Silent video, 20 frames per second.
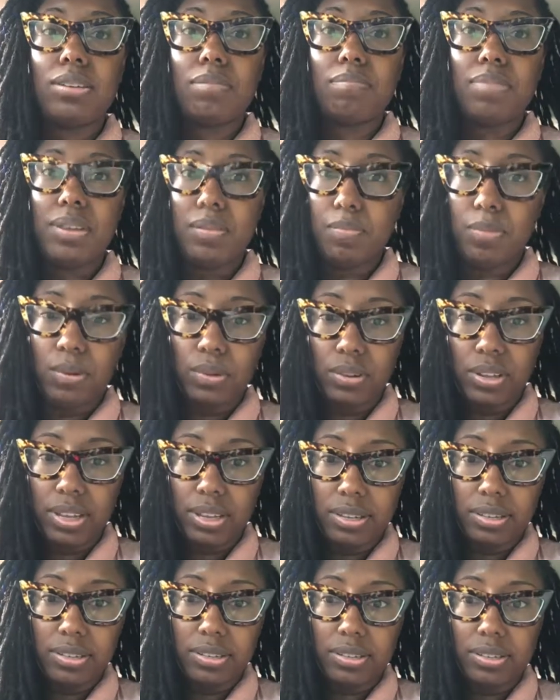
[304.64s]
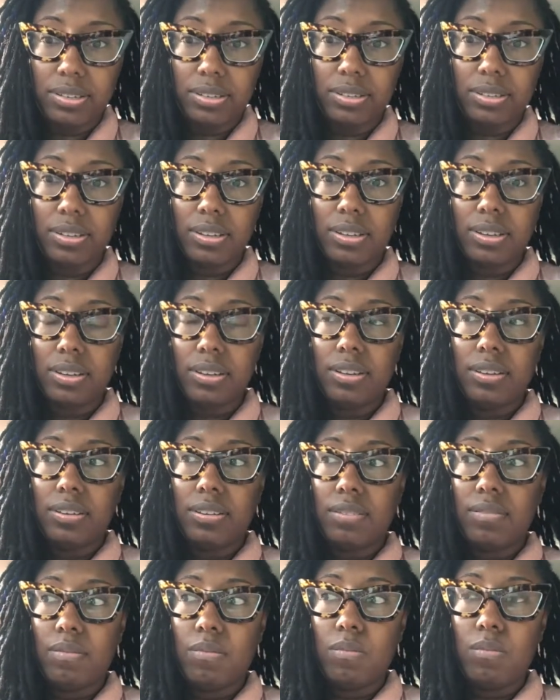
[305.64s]
people is
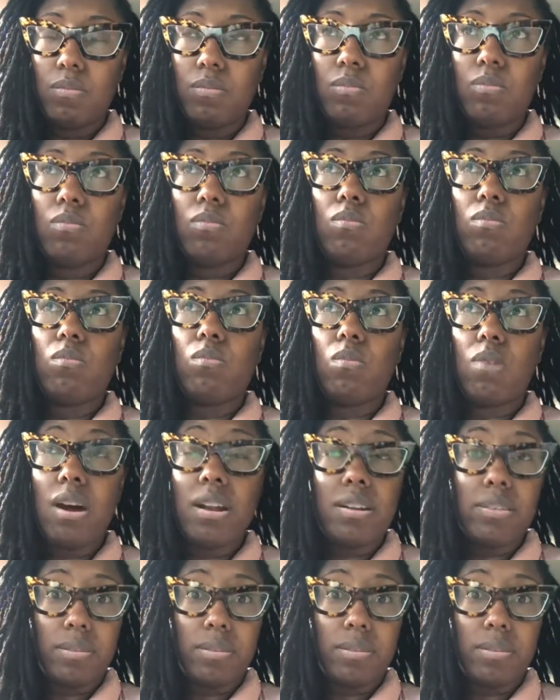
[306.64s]
one